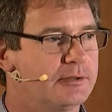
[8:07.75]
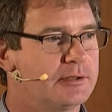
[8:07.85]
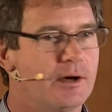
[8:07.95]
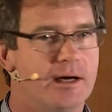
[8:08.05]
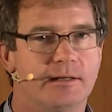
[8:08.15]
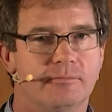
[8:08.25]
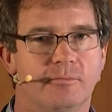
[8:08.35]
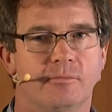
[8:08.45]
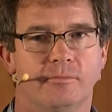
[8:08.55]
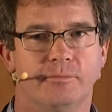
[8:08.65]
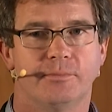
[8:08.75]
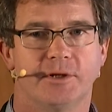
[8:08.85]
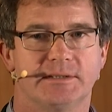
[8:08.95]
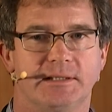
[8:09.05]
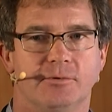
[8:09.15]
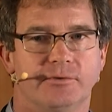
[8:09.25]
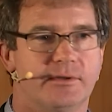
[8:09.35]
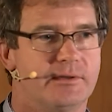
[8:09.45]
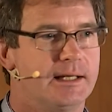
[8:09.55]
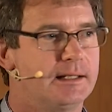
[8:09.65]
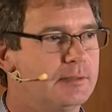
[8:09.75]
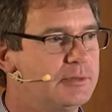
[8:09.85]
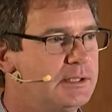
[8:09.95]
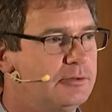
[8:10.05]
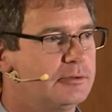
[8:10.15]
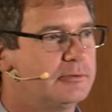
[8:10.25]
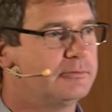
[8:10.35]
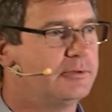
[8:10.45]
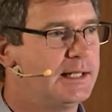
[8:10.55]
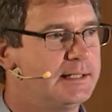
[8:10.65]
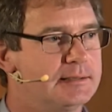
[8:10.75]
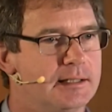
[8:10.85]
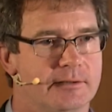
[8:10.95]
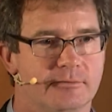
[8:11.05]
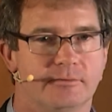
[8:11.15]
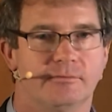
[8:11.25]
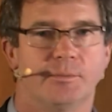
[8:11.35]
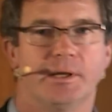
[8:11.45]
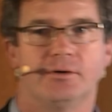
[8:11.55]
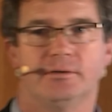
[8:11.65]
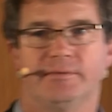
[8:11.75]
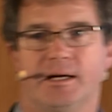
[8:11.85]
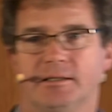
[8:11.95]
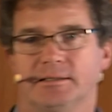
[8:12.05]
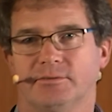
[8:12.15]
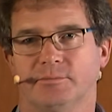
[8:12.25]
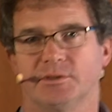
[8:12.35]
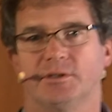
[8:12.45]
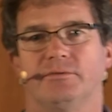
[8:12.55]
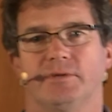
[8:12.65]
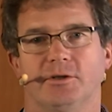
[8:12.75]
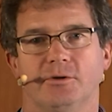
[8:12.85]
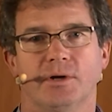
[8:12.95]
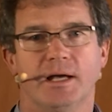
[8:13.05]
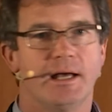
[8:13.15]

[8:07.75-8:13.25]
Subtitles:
So I personally want to thank Clémentine Norden from Laser and Robert Olivares from Sanofi, who